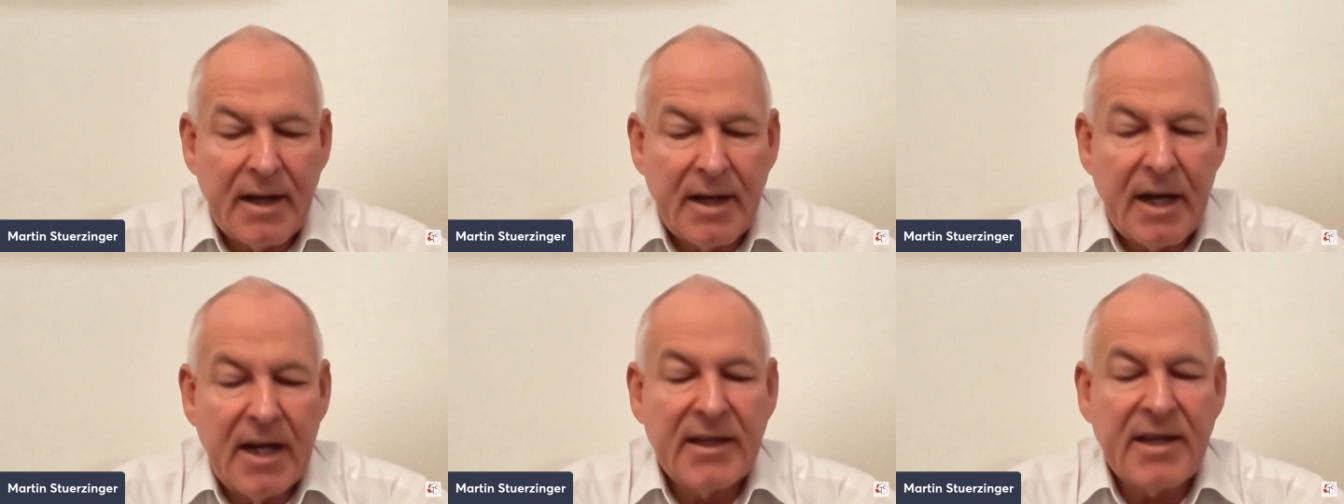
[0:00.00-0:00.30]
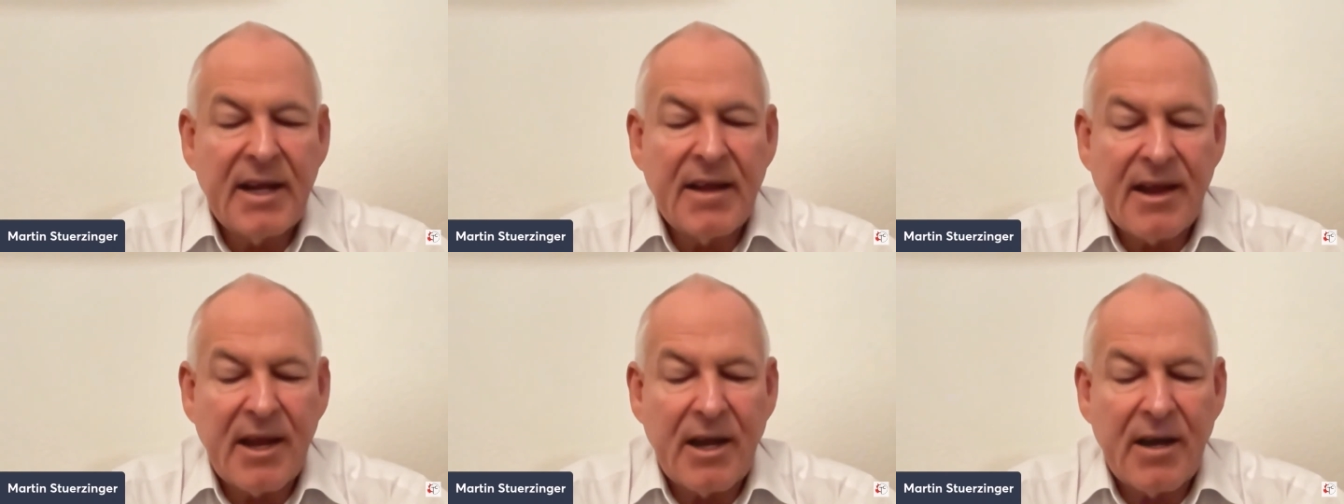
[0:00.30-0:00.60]
It
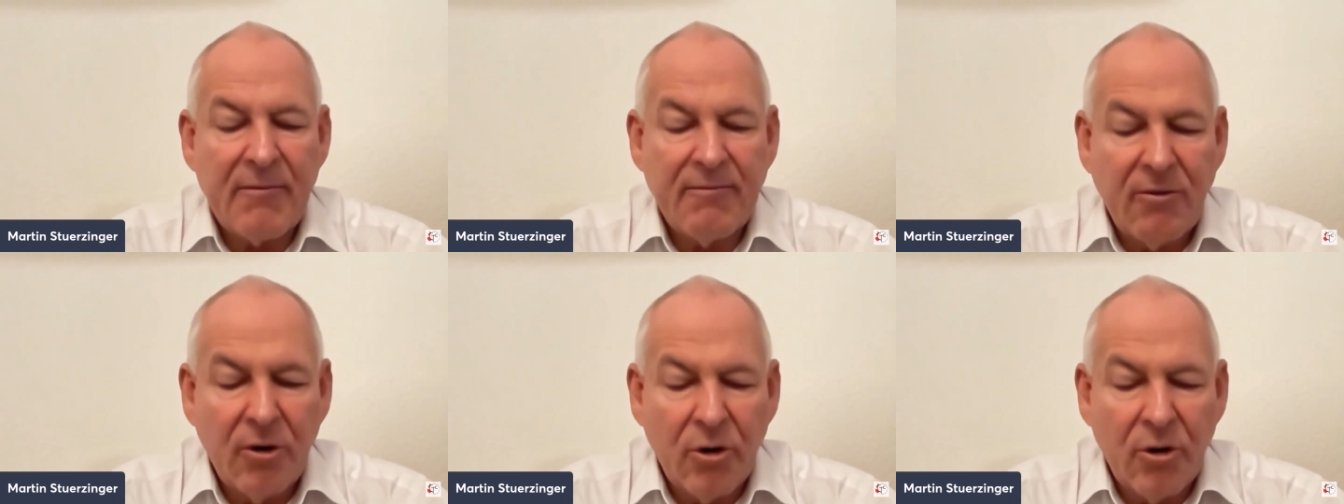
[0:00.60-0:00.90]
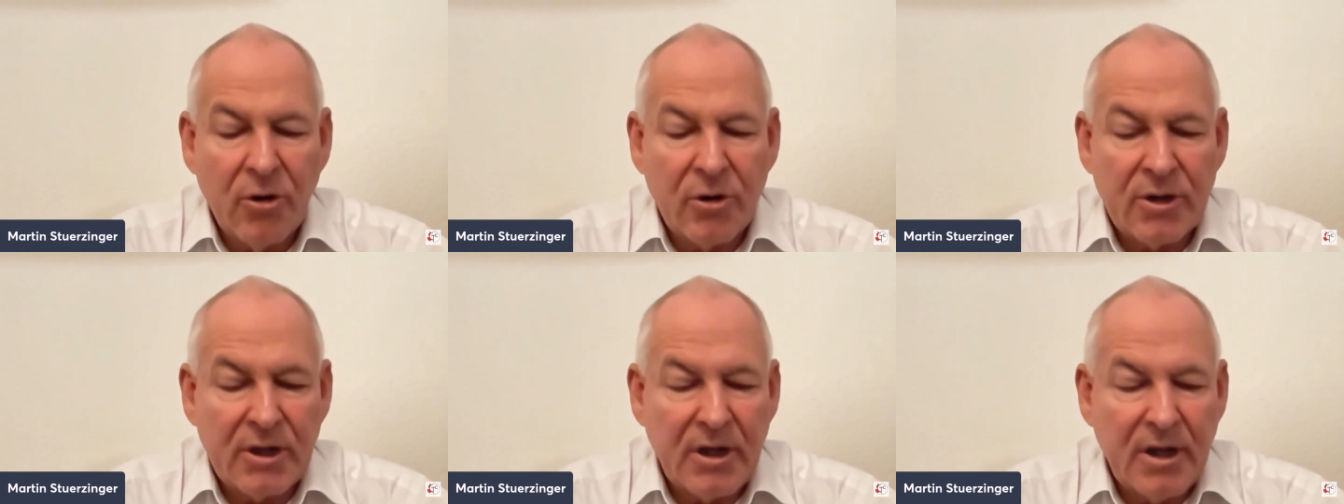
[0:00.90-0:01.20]
is an
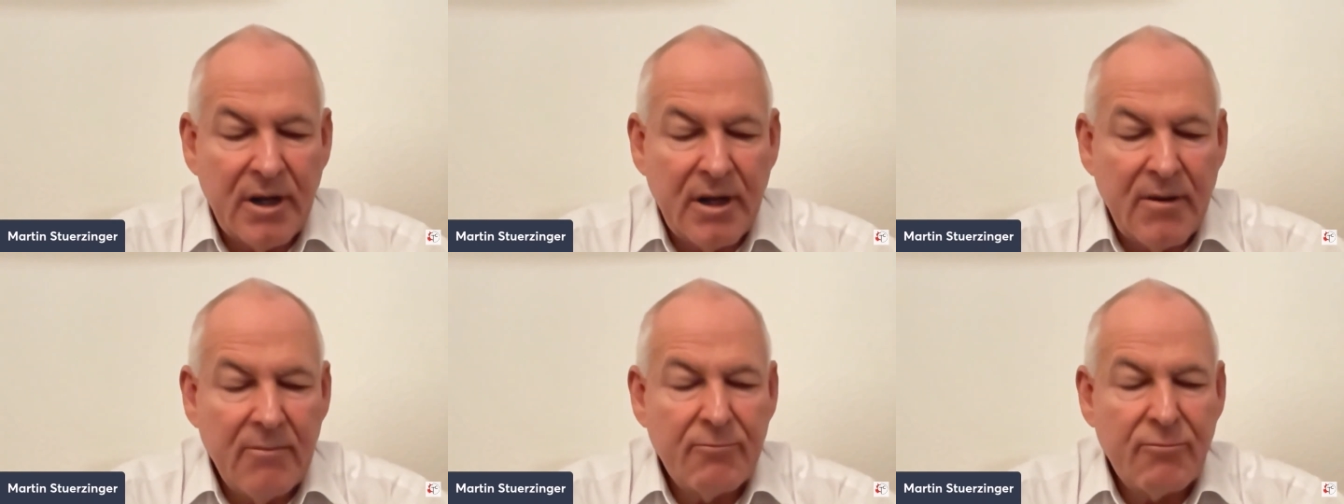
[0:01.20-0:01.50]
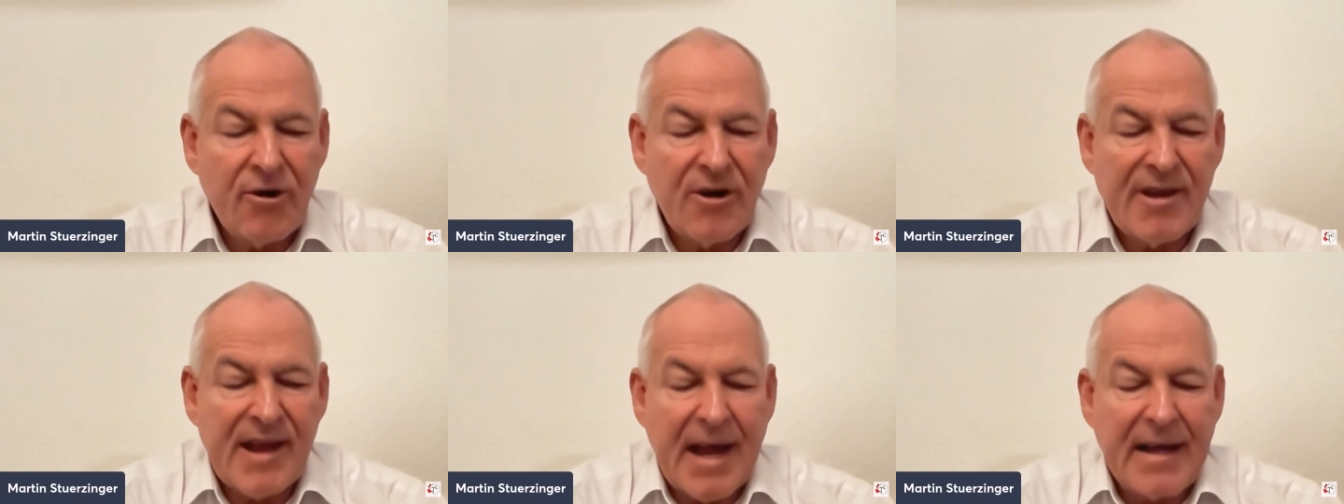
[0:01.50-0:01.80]
award
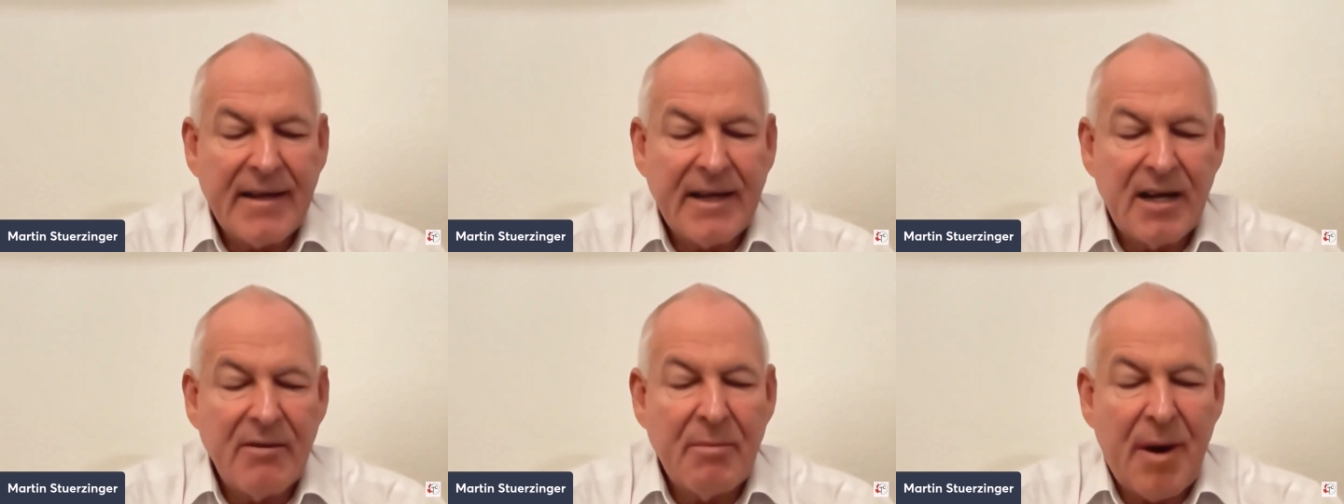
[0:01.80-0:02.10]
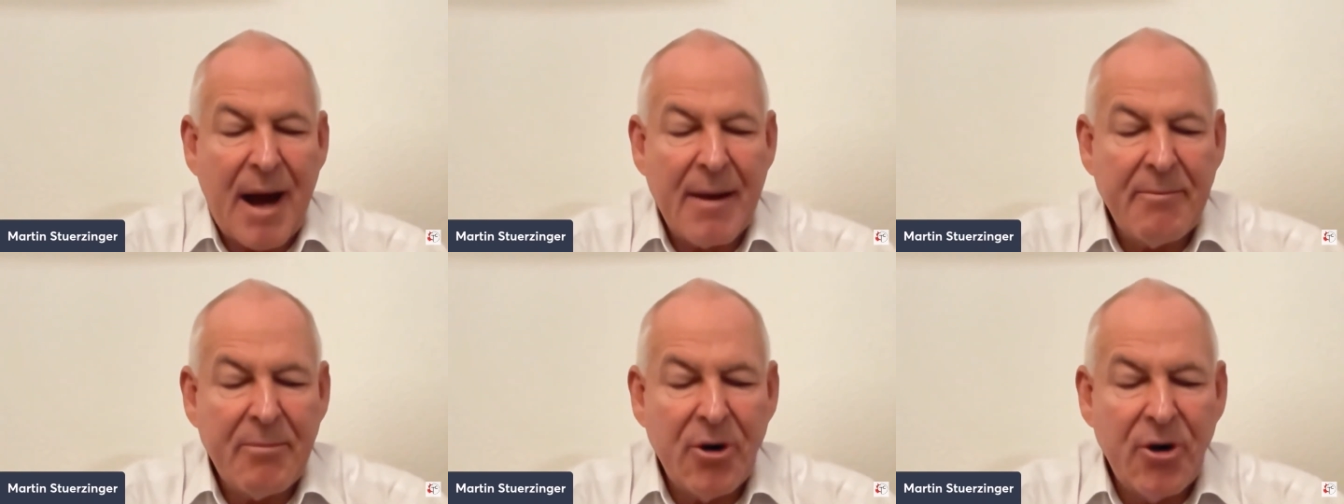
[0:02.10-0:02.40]
presented
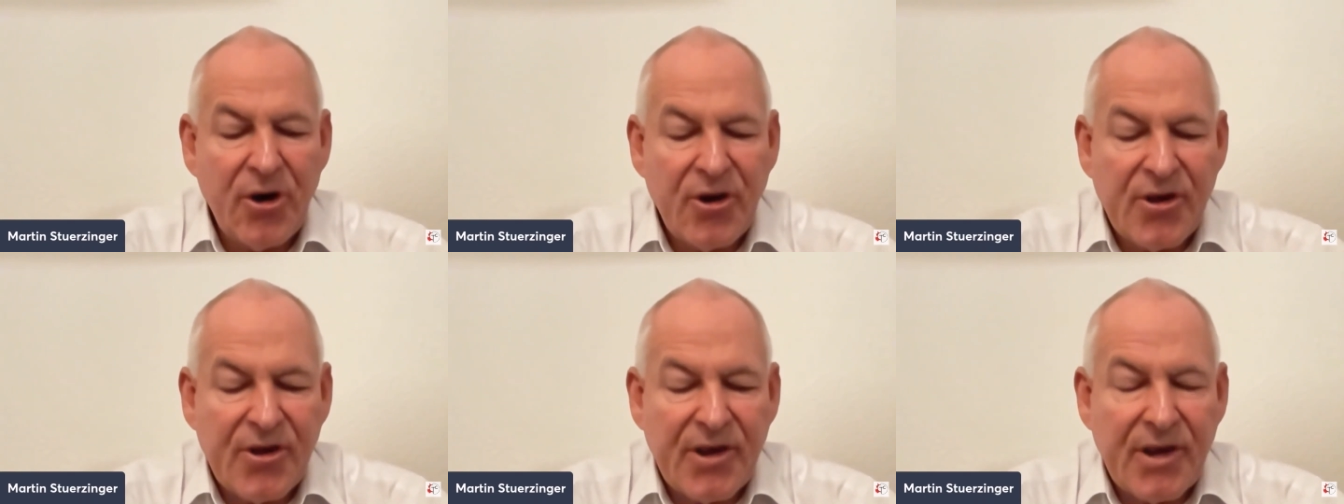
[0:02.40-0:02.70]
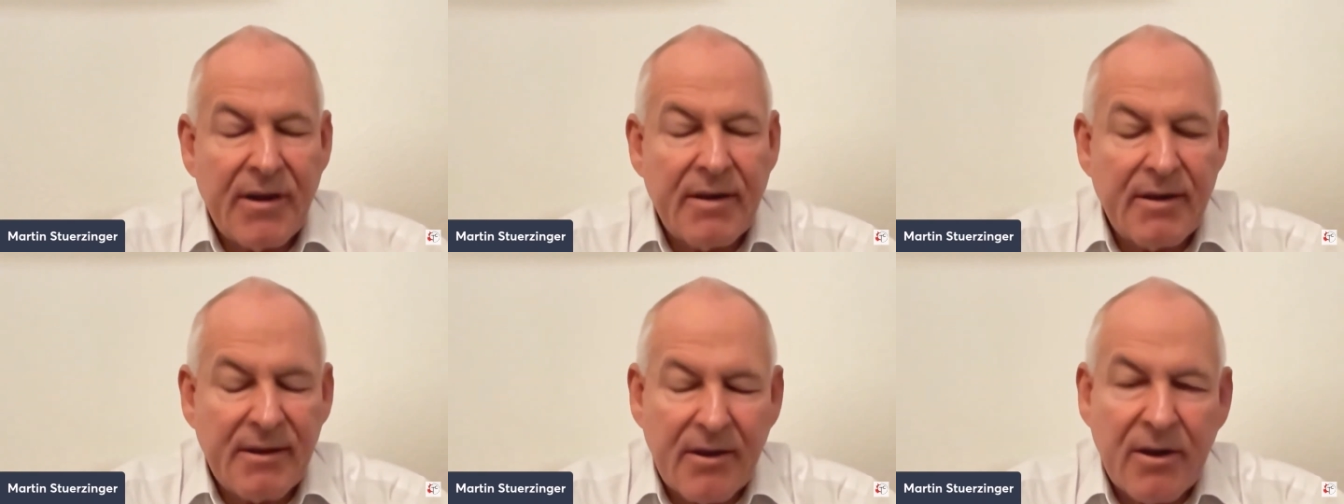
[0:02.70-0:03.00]
by
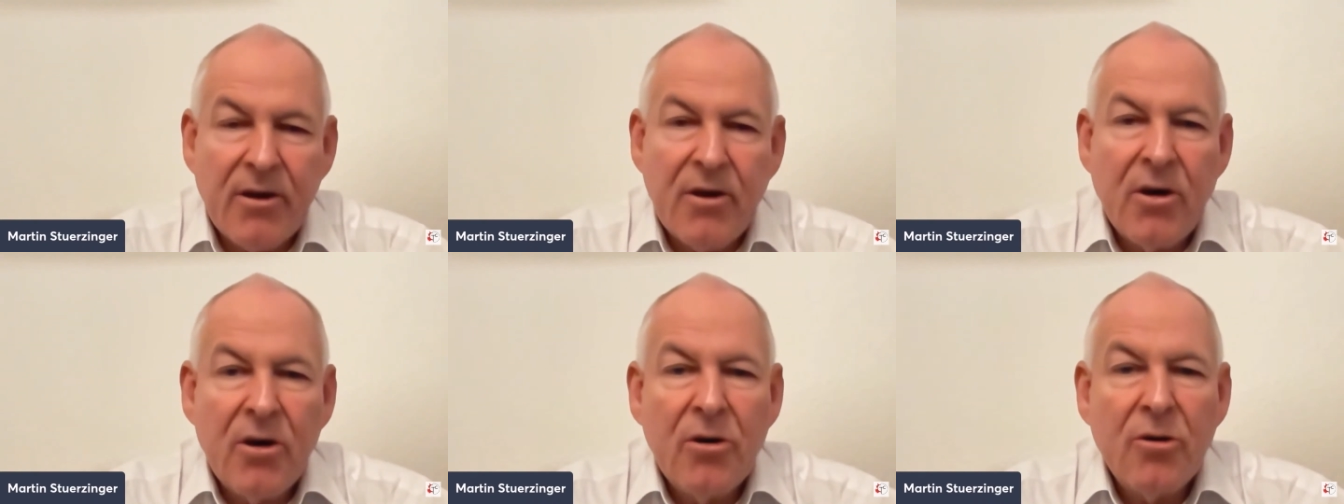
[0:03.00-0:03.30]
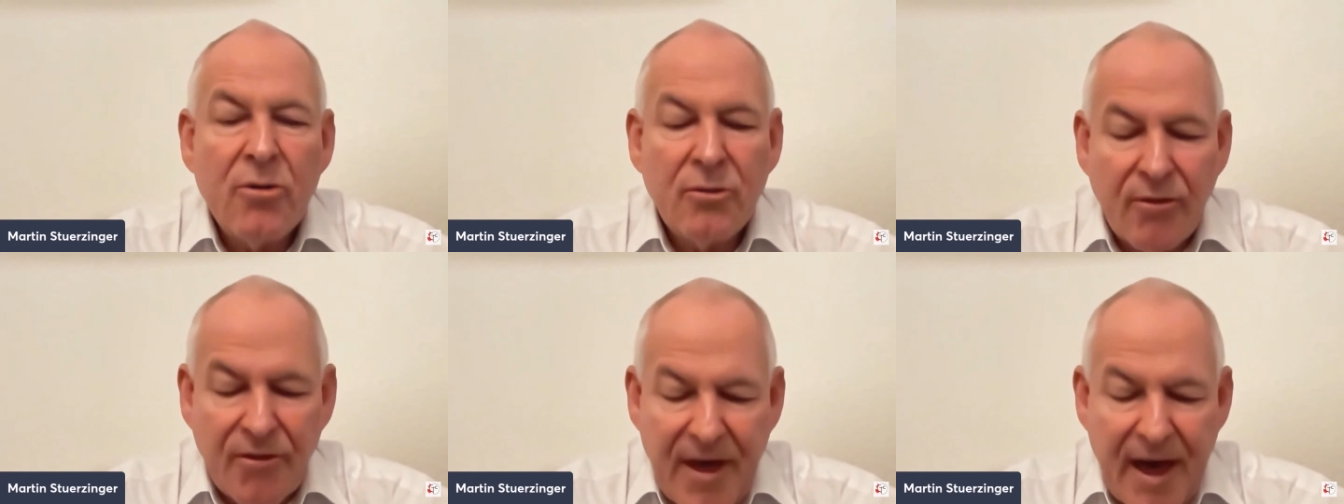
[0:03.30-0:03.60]
persons
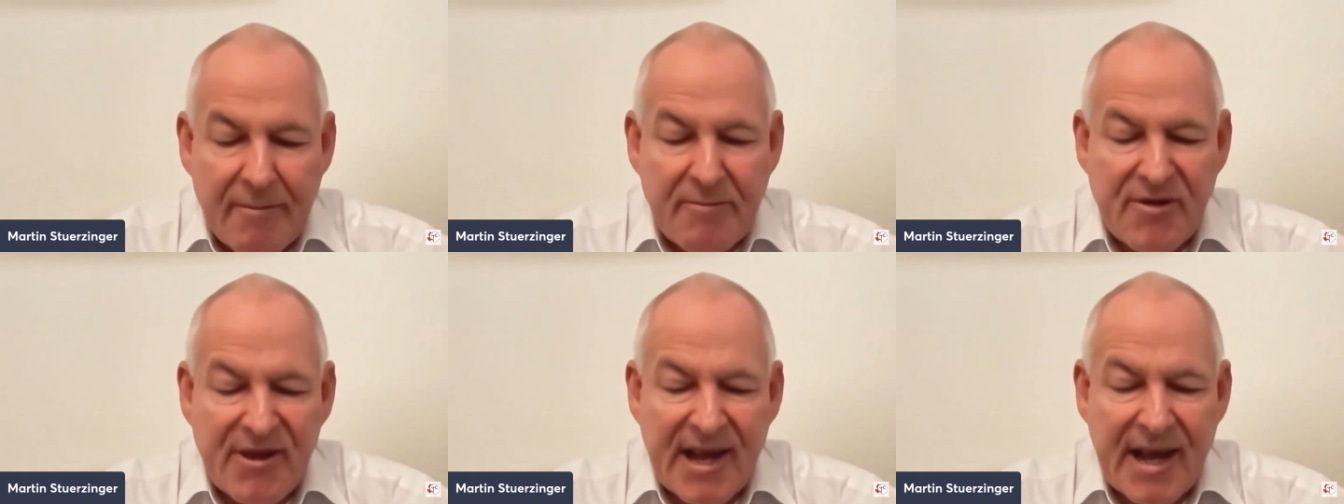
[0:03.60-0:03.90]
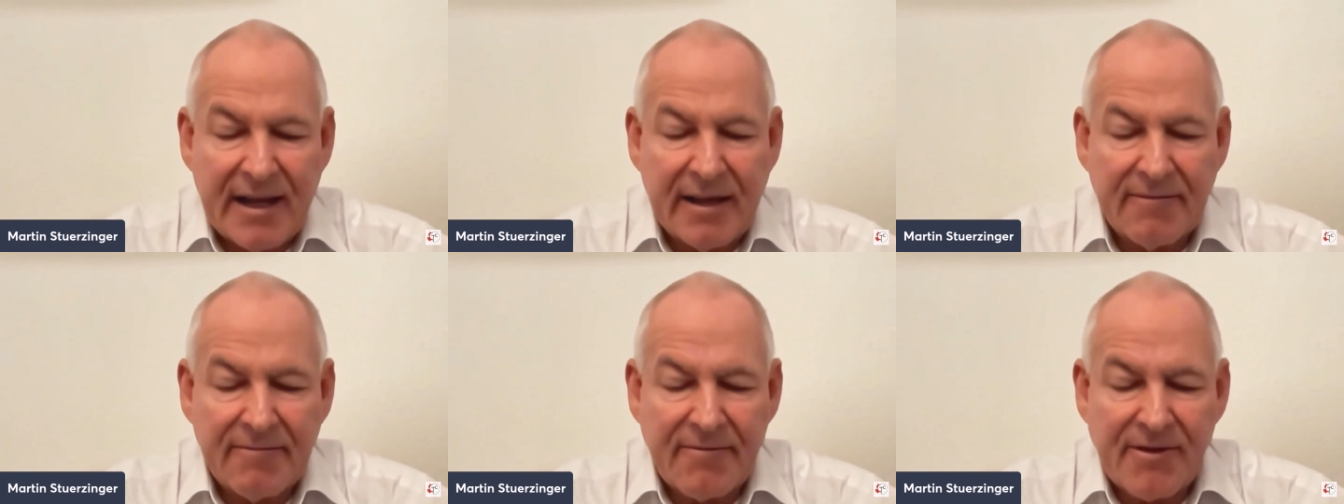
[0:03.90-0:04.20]
who
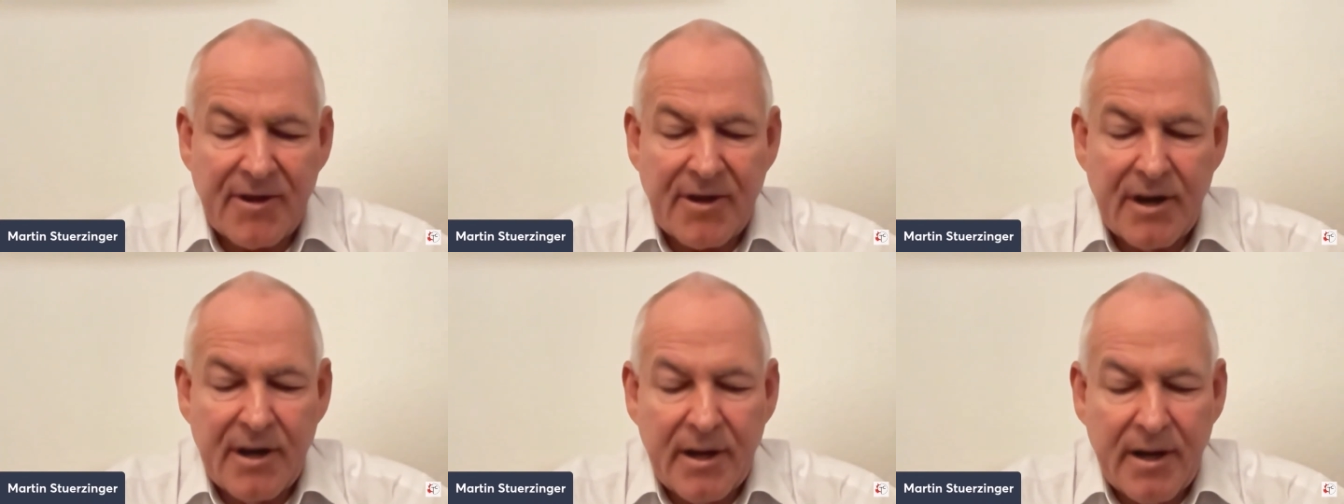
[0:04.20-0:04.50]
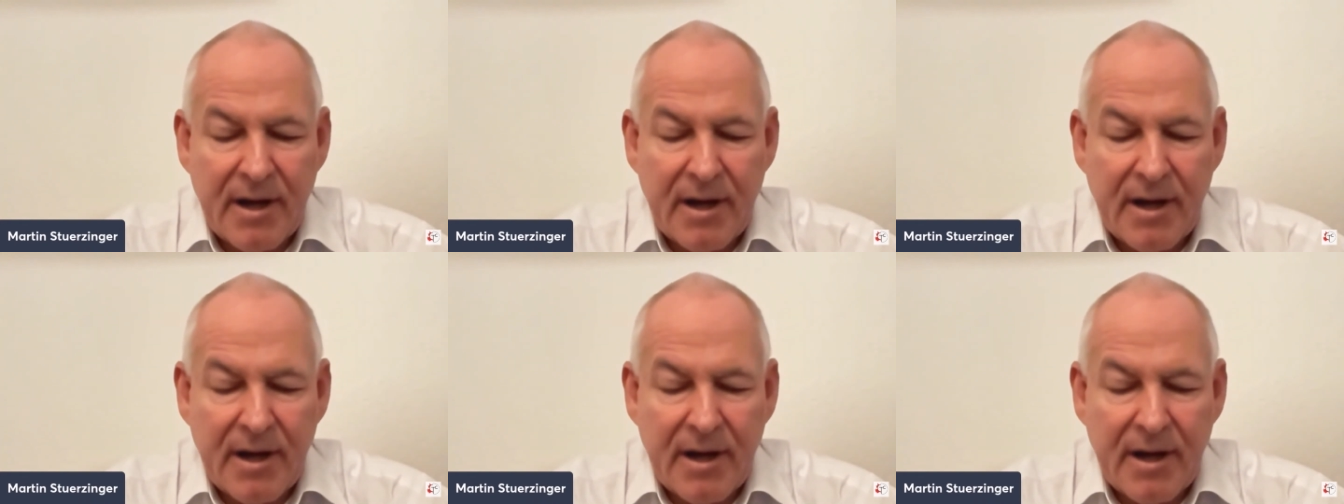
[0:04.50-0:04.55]
themselves